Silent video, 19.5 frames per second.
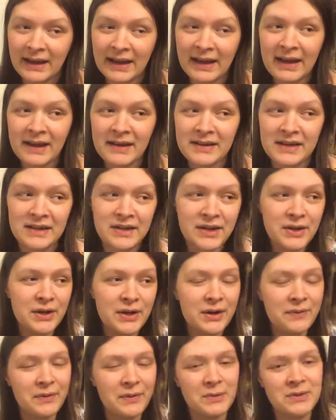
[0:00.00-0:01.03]
And I don't
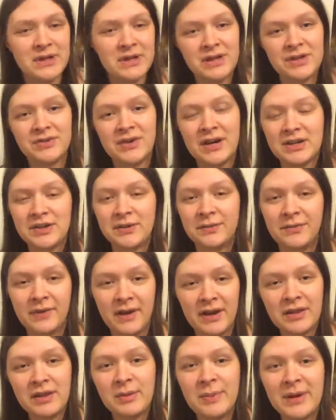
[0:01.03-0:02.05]
know if it was a distraction
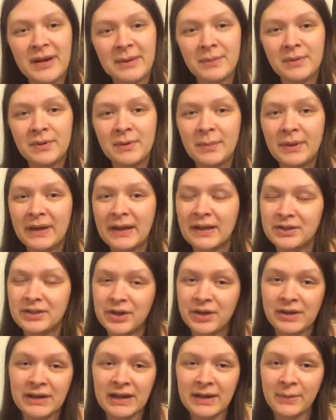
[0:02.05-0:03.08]
for other people, but it
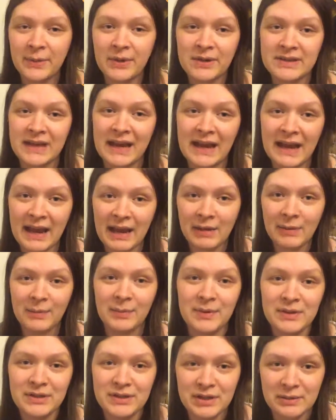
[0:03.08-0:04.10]
certainly was a
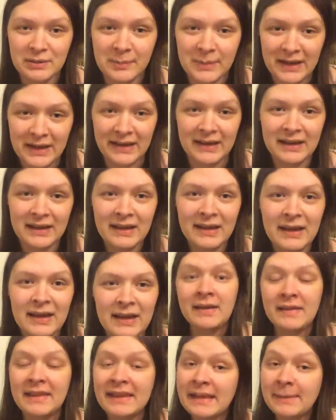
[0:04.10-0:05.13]
help to me.
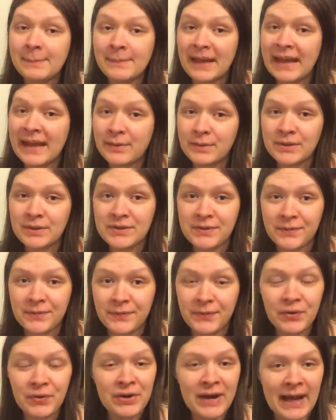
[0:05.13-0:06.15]
The play was
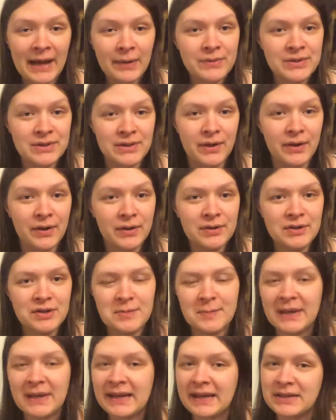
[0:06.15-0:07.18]
four hours long,
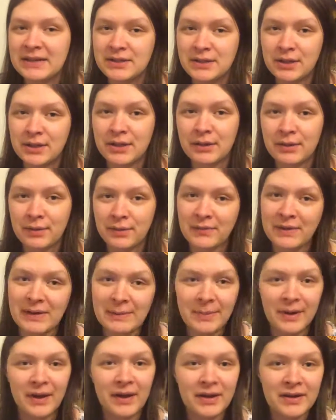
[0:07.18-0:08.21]
split into
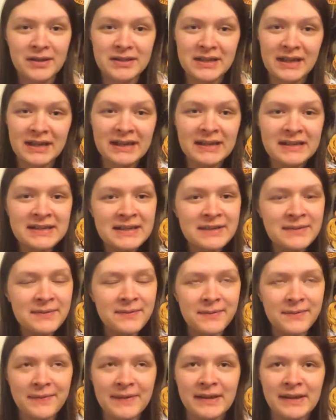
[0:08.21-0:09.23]
three parts, and it
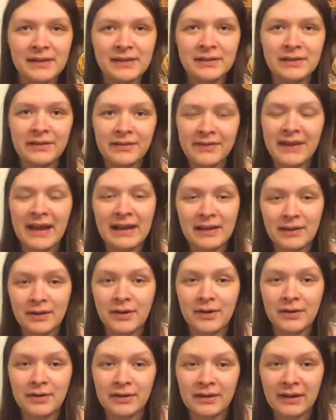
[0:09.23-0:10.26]
didn't feel that
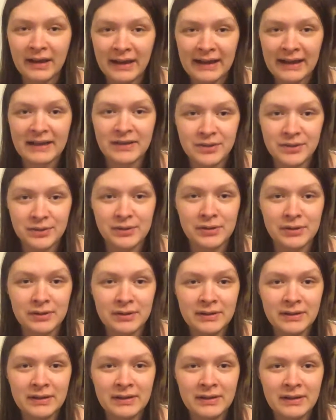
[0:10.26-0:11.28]
long at all.